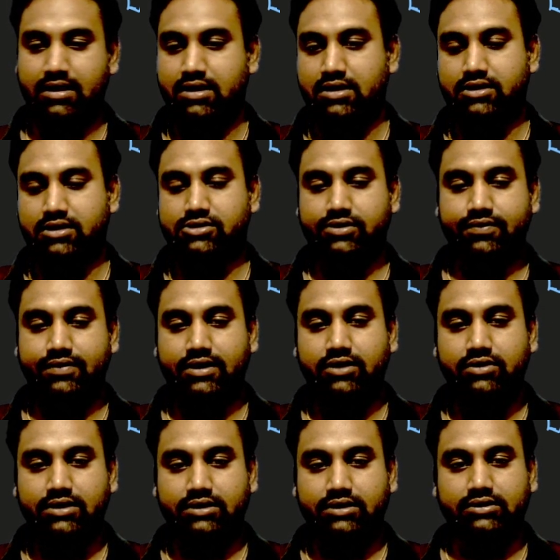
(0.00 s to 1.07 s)
So
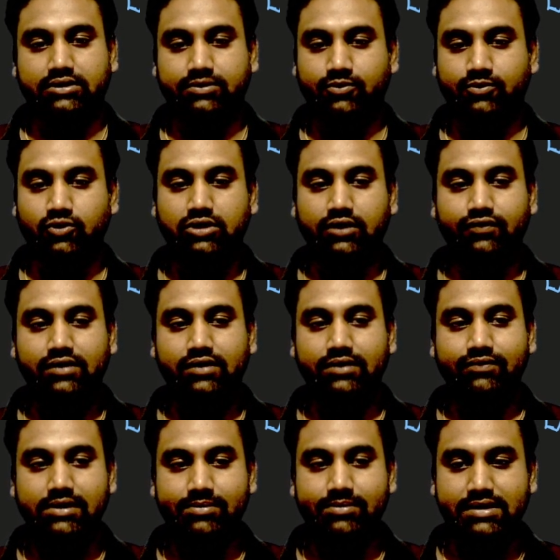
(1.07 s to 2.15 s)
both of them
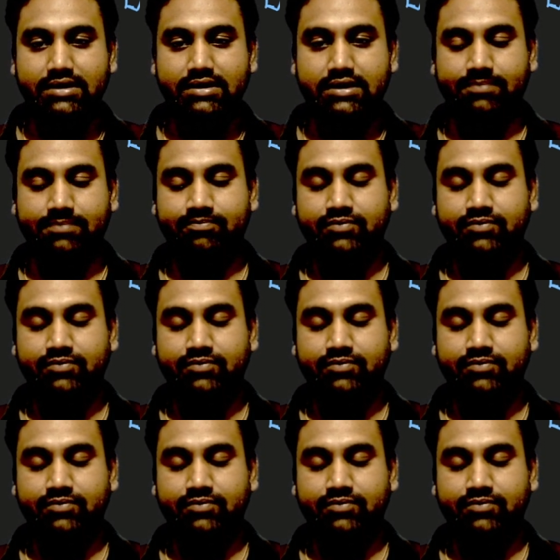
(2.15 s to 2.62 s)
will be there.